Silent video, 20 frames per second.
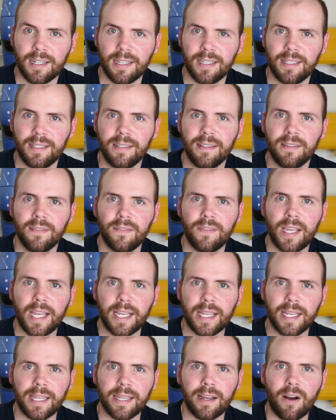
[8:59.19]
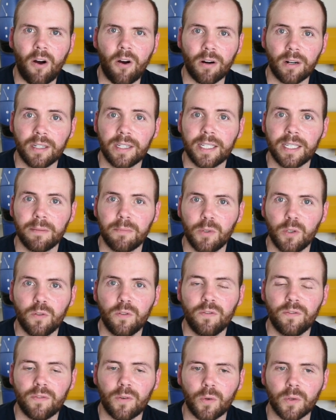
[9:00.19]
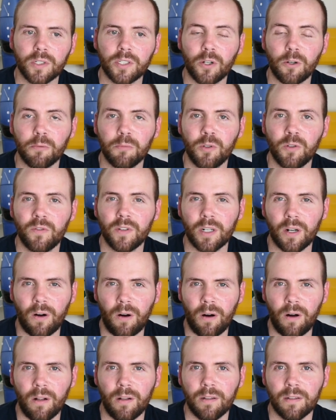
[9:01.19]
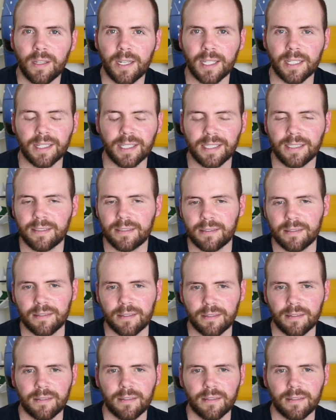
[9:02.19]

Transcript: and they hardly move or don't move at all, at least